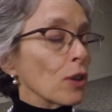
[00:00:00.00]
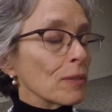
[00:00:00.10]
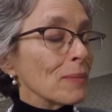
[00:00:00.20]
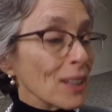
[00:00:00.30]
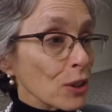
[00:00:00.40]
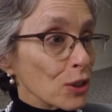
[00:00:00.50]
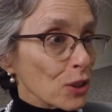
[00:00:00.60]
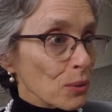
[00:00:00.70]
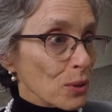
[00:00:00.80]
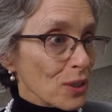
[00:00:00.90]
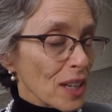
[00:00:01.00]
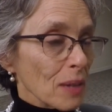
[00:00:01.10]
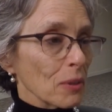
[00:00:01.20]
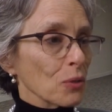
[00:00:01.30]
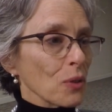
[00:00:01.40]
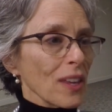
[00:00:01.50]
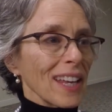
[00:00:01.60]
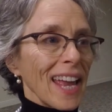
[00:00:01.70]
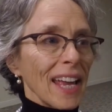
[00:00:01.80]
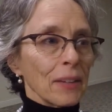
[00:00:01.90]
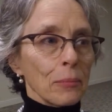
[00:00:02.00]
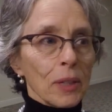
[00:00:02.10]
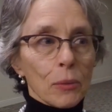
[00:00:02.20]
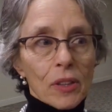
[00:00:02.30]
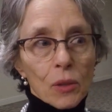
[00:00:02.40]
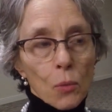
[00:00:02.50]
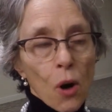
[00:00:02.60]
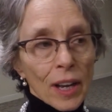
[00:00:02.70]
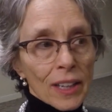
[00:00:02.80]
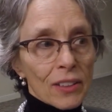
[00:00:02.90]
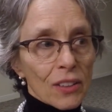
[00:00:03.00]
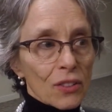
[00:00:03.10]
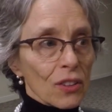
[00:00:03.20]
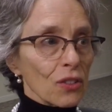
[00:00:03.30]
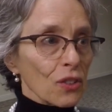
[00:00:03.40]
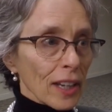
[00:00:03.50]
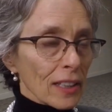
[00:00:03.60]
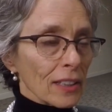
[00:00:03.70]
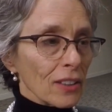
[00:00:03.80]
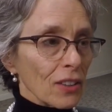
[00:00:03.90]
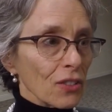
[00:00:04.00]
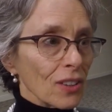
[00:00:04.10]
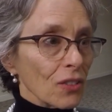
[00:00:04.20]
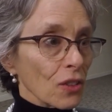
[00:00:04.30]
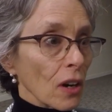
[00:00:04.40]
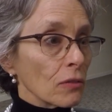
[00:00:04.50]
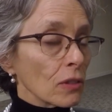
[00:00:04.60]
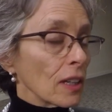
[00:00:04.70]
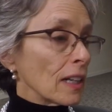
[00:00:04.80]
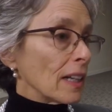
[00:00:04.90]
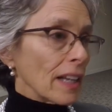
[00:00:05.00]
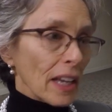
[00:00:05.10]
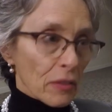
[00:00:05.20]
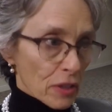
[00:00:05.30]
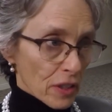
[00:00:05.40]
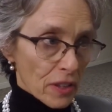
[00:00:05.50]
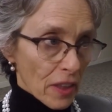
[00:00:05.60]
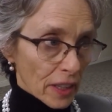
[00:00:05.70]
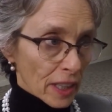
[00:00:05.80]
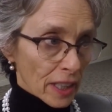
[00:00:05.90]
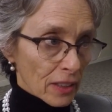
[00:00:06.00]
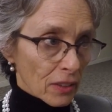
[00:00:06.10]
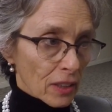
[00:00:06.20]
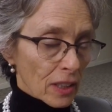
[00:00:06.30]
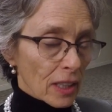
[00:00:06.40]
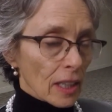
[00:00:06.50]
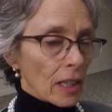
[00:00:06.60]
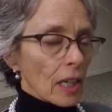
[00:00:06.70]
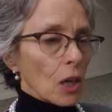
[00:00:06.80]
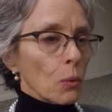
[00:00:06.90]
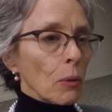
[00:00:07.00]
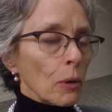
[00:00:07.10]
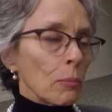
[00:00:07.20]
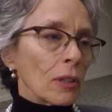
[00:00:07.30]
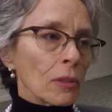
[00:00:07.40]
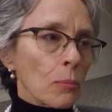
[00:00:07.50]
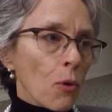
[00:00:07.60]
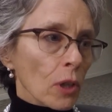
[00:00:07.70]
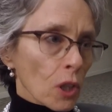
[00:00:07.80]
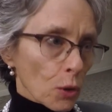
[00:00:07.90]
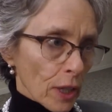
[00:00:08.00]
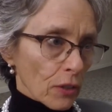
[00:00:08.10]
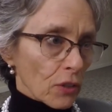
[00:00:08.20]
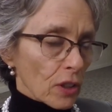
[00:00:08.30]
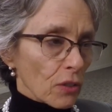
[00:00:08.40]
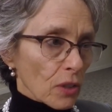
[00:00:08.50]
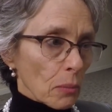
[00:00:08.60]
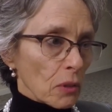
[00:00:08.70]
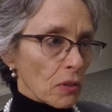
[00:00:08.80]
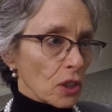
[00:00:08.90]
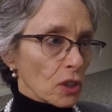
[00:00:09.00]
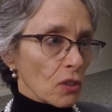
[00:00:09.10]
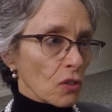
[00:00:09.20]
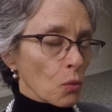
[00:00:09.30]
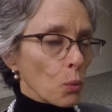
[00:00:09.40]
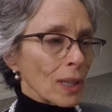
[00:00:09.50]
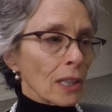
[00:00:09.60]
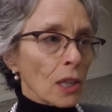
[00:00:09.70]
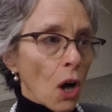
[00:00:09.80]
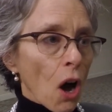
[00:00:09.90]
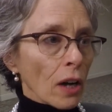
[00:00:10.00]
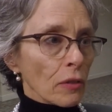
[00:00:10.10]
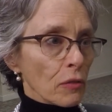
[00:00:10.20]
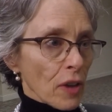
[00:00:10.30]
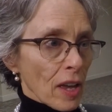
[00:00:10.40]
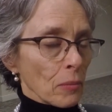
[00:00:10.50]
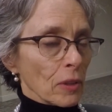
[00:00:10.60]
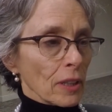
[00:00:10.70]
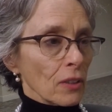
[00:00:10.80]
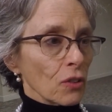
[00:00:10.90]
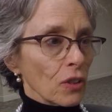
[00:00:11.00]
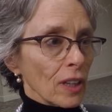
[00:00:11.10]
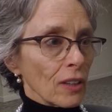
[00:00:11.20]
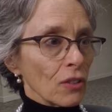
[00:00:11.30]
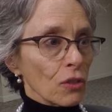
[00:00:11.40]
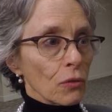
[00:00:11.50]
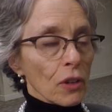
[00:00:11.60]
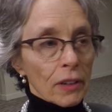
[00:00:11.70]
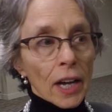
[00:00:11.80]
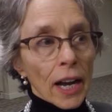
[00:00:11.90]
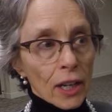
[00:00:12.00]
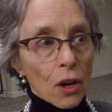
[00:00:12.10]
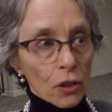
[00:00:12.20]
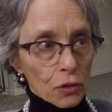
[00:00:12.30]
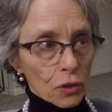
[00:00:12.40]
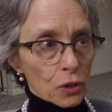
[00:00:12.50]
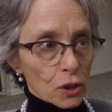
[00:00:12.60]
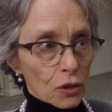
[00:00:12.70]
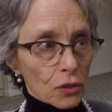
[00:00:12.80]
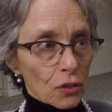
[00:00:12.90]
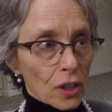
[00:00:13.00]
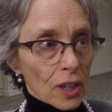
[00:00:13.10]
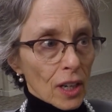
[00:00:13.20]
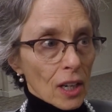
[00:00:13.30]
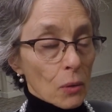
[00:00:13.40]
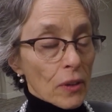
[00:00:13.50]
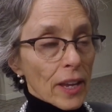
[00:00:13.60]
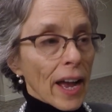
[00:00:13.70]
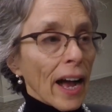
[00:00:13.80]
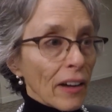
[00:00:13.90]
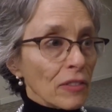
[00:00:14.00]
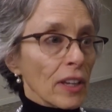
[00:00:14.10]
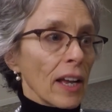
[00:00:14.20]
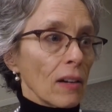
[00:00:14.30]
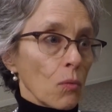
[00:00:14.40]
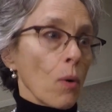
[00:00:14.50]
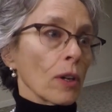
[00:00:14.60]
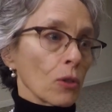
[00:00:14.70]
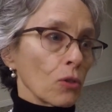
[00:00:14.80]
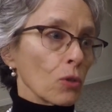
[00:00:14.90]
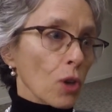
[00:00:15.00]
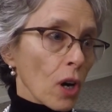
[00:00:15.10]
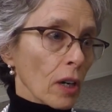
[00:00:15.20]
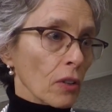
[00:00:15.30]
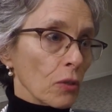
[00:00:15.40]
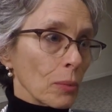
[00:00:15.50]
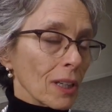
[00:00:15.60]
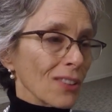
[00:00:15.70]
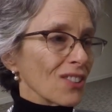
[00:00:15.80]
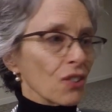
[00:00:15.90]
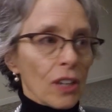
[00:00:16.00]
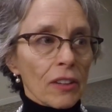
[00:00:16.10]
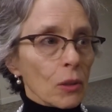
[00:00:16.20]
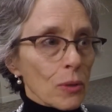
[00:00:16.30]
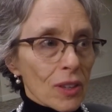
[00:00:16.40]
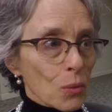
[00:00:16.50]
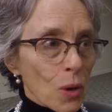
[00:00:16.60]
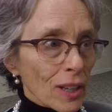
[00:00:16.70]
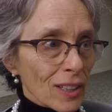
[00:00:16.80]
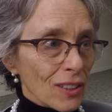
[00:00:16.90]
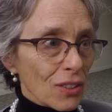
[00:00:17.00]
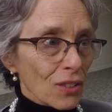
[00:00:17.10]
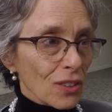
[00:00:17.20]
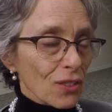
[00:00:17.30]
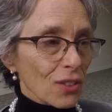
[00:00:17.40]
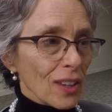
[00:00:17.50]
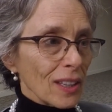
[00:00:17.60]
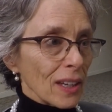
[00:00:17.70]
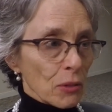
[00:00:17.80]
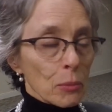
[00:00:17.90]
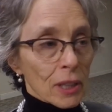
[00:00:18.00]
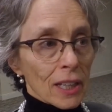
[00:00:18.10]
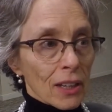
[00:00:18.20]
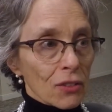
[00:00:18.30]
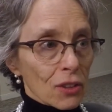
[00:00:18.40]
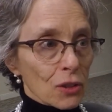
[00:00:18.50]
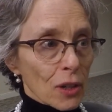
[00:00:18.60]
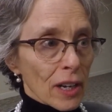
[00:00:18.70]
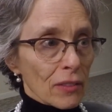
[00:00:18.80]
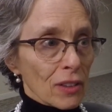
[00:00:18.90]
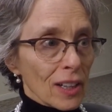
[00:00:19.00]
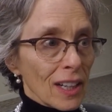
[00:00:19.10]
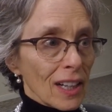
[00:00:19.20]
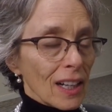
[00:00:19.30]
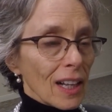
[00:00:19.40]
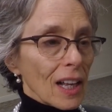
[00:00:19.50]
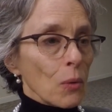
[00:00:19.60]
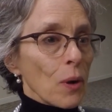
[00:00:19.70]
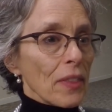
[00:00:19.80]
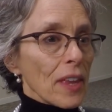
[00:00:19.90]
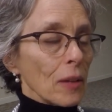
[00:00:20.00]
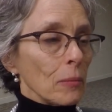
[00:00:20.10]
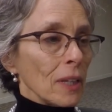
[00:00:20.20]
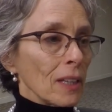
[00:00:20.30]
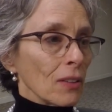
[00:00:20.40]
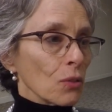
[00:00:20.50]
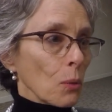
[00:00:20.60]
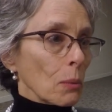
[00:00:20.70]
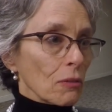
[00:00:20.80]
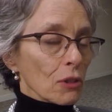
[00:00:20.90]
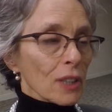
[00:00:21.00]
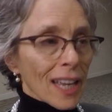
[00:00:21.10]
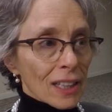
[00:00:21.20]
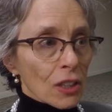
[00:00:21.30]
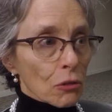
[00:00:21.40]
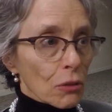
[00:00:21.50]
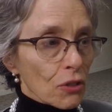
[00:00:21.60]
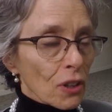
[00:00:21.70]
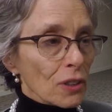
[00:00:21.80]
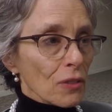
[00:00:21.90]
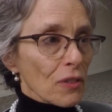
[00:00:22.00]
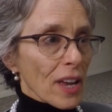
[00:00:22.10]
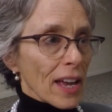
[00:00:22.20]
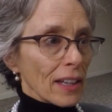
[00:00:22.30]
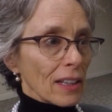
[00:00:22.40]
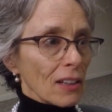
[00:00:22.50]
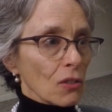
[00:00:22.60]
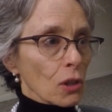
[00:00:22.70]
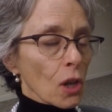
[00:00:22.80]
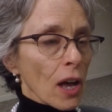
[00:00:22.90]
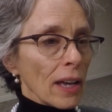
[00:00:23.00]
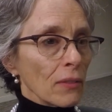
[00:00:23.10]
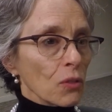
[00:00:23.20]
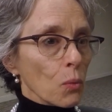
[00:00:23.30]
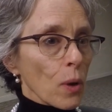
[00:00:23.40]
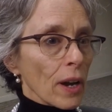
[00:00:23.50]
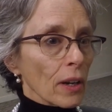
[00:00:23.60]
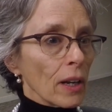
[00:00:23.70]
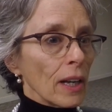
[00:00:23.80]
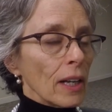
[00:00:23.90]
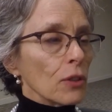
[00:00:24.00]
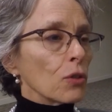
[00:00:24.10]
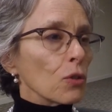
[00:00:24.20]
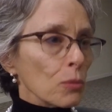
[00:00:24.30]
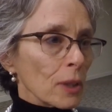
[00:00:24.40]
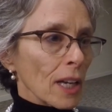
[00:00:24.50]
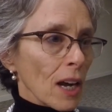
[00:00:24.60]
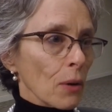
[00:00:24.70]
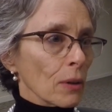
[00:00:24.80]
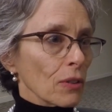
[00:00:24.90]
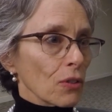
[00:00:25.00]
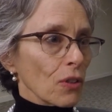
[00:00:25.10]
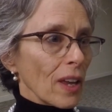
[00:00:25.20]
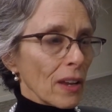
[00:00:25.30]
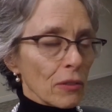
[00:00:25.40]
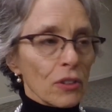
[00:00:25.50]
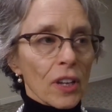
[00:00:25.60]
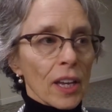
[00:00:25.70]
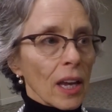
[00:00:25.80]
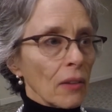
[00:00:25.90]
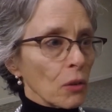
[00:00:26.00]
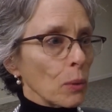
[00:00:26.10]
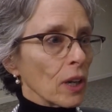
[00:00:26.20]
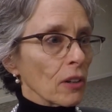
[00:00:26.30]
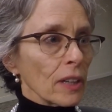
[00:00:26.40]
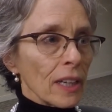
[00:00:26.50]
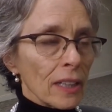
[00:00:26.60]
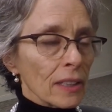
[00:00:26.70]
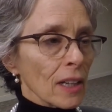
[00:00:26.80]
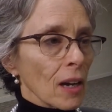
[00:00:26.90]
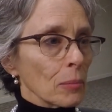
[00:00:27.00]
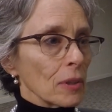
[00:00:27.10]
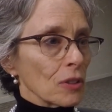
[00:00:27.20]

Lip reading: be on good terms with their neighbors, where they can be within walking distance, cycling distance of everything that they need. When we build more low-density subdivisions, we lock families into very high-cost futures where they have to have one or two cars because there's nothing within walking distance and everybody has to drive. And what that means, what we've created as a result of that, is lives where too many hours every day, every week are eaten up in